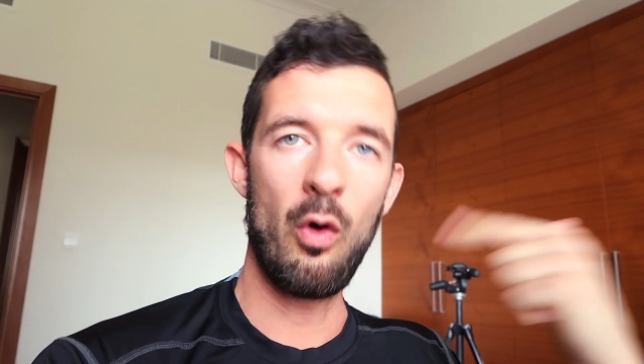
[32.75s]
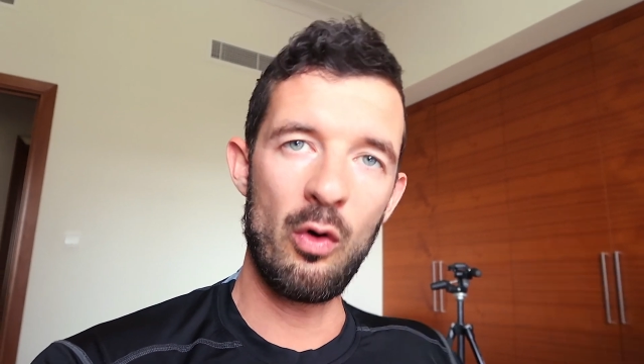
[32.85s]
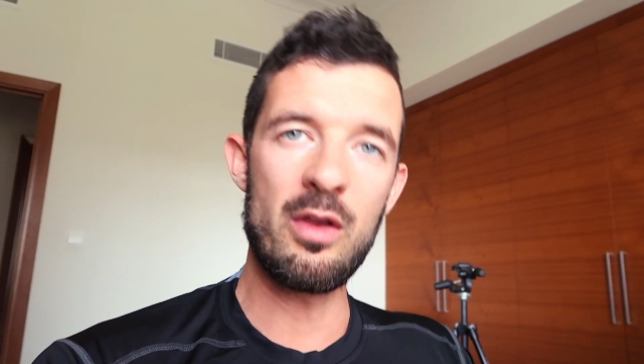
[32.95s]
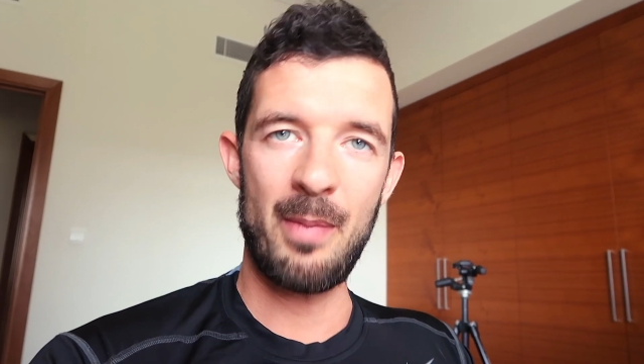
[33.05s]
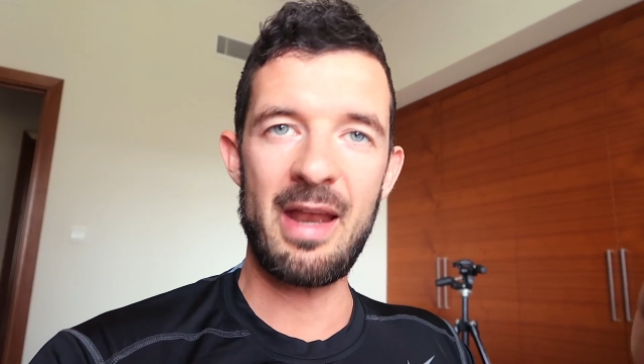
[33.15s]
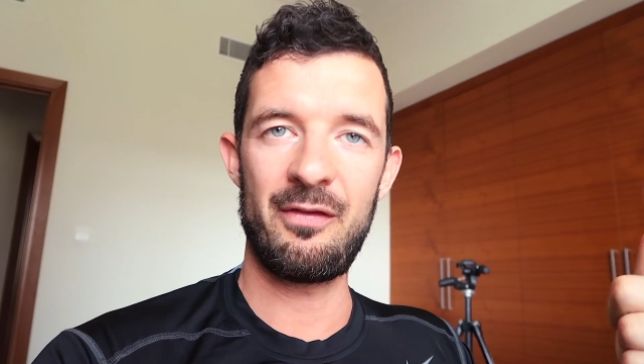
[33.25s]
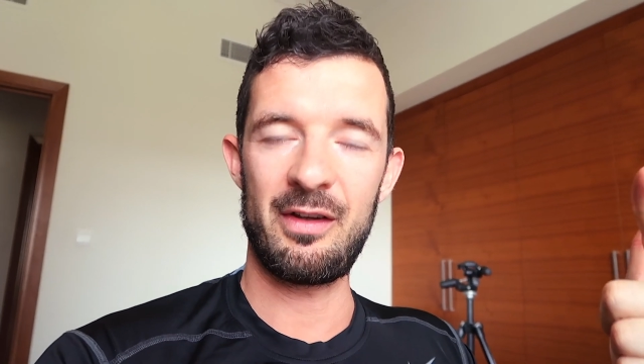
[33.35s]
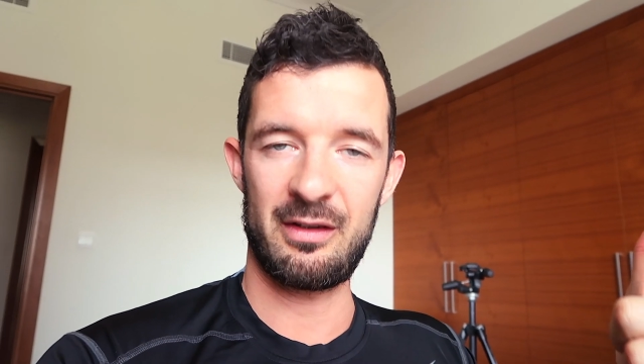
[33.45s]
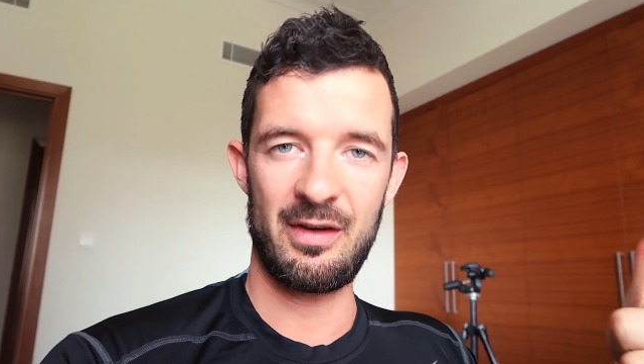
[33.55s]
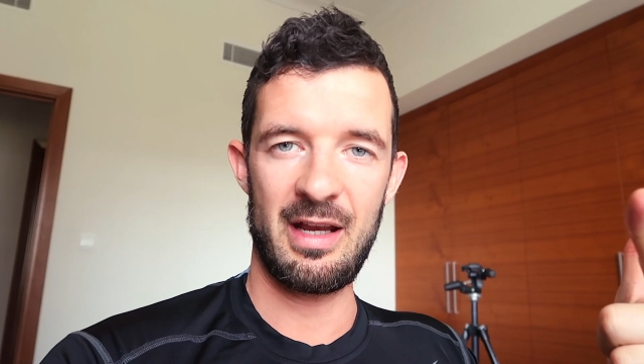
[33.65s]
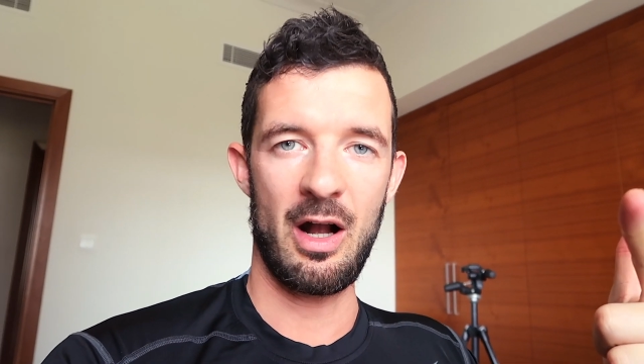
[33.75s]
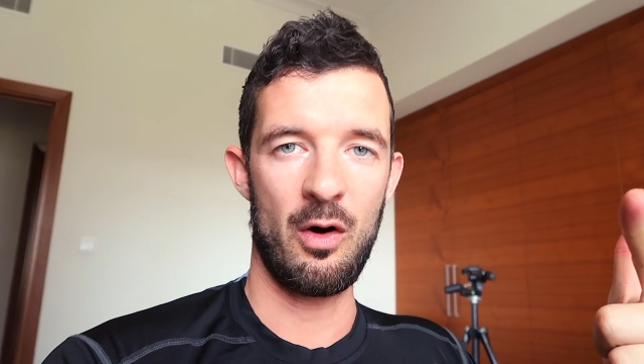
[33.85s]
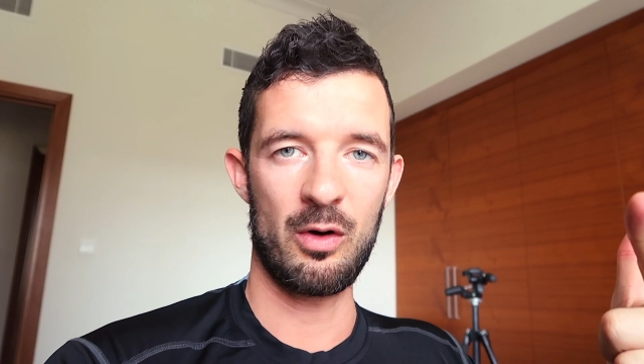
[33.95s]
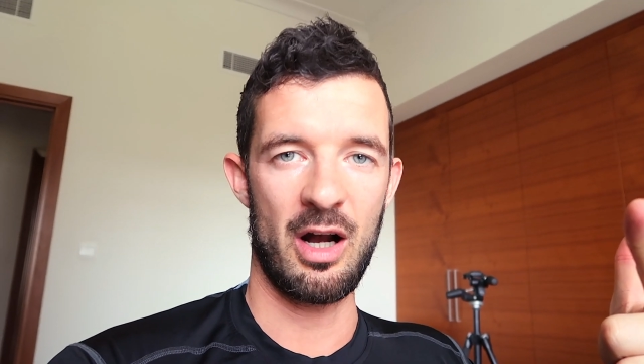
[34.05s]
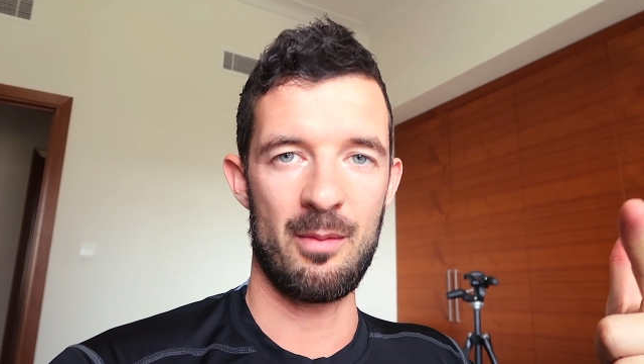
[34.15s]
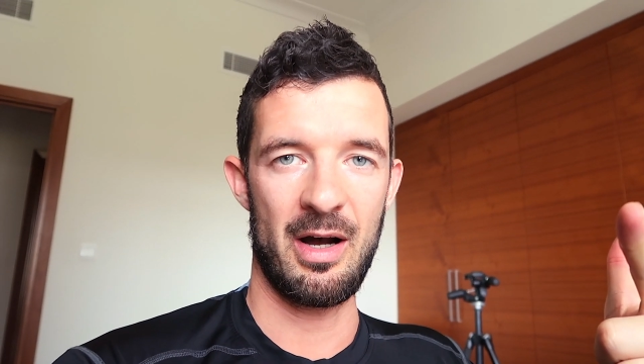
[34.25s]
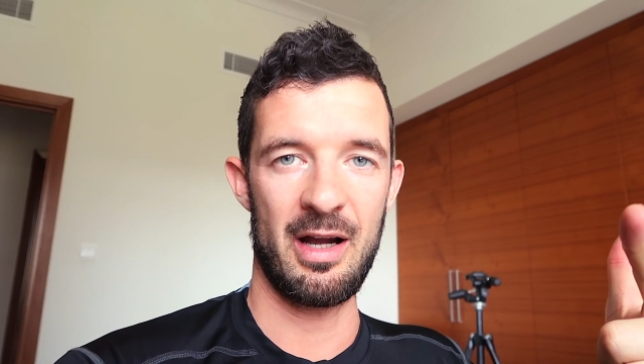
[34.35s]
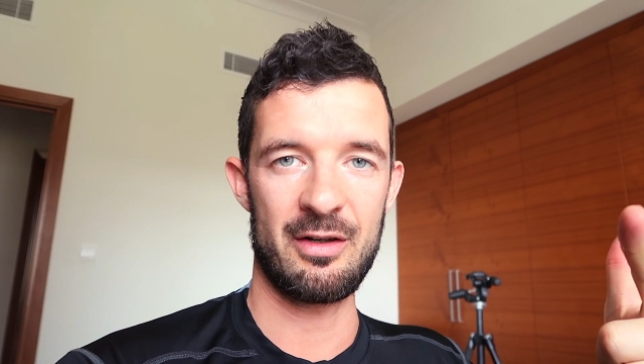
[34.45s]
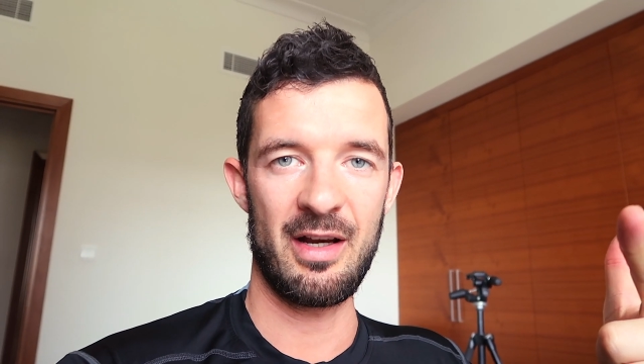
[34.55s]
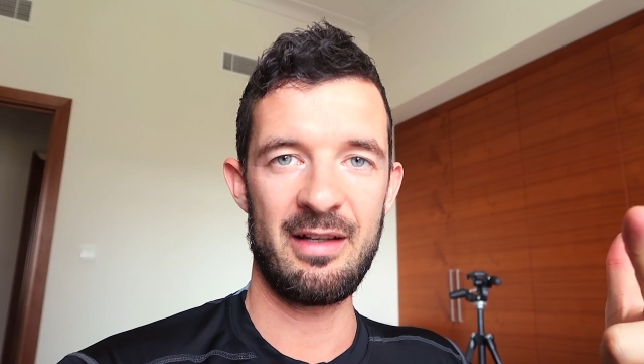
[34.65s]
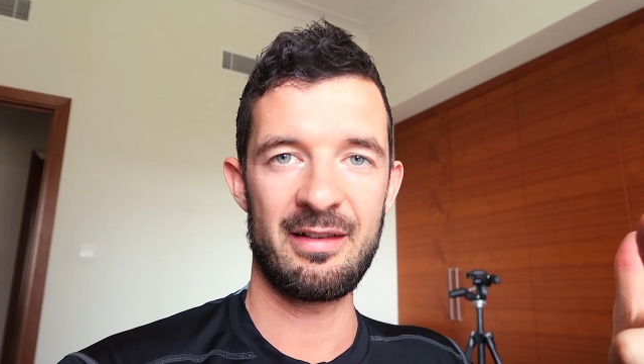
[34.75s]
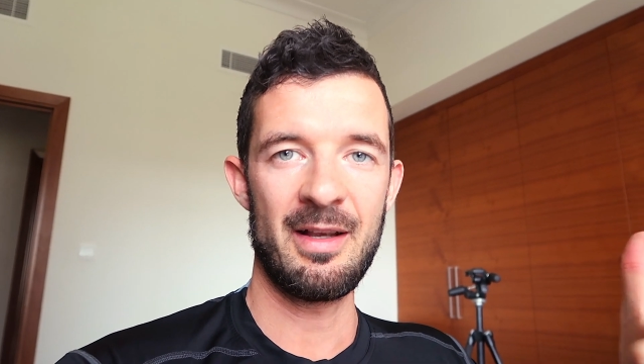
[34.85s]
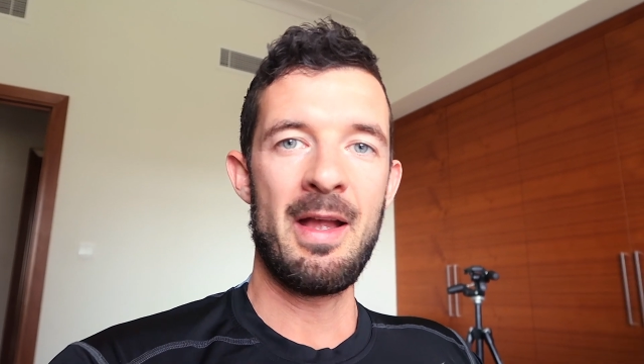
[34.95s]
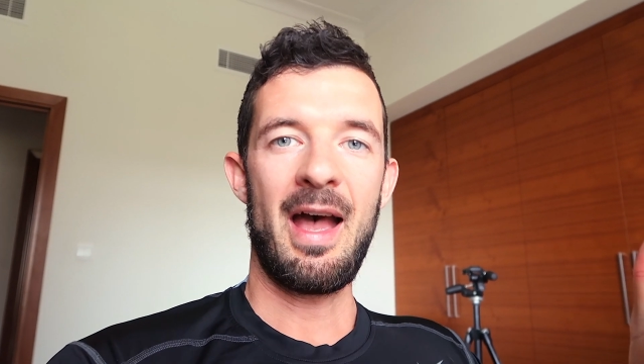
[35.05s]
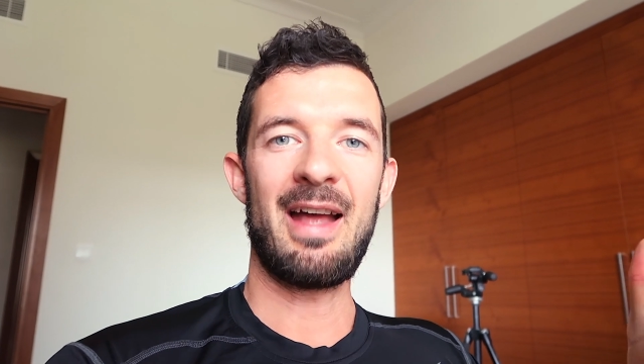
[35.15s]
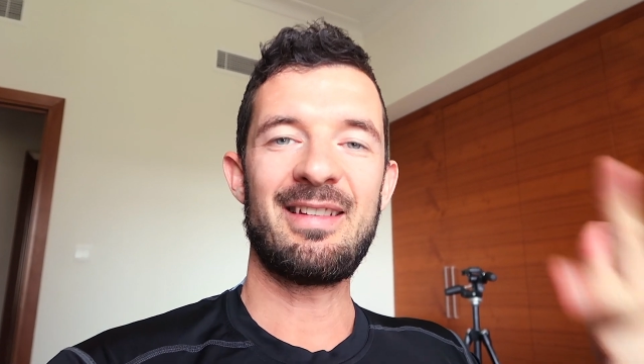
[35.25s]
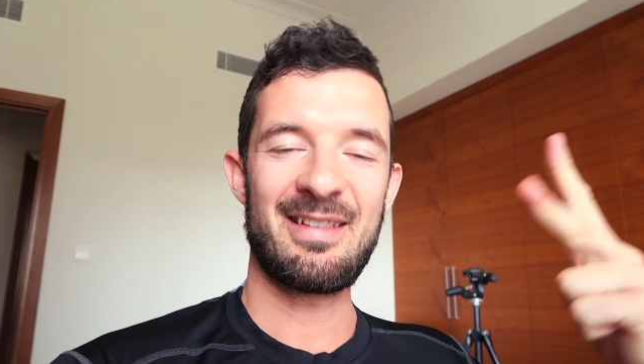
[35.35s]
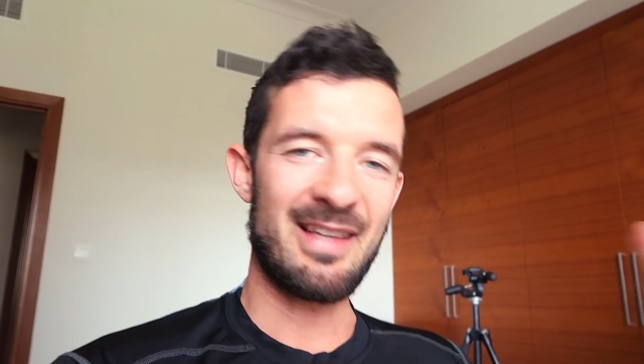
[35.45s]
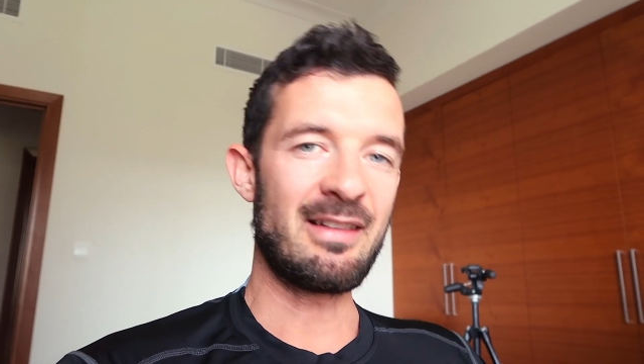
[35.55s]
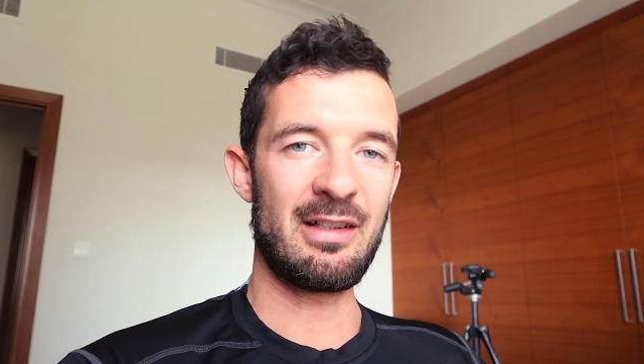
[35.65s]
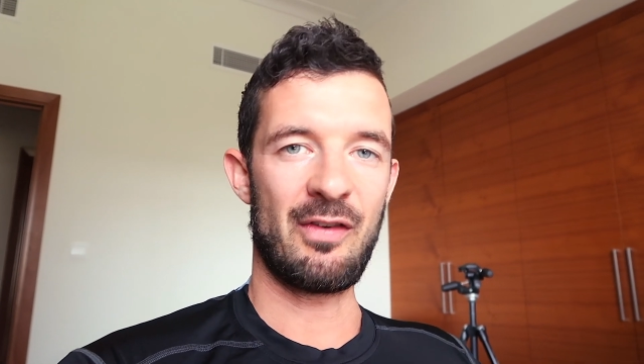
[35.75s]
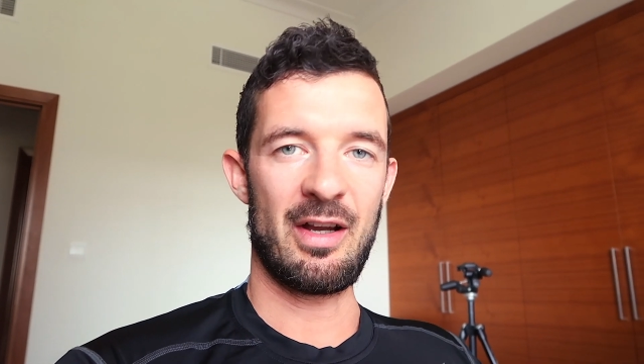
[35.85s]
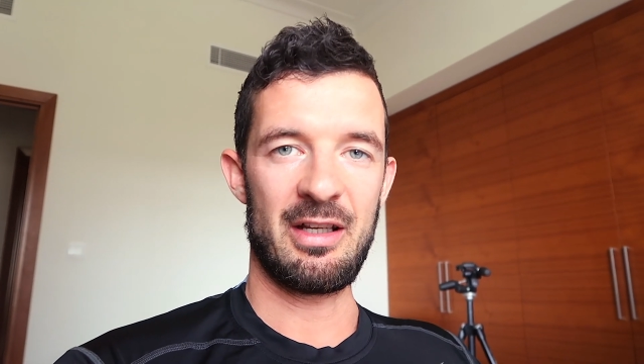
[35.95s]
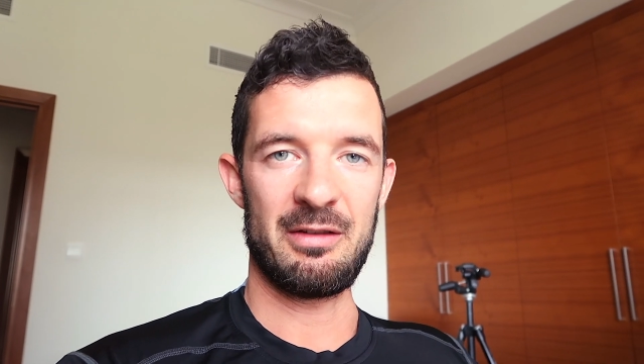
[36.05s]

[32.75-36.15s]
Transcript: all the benefits of eating whole carbohydrates and to satisfy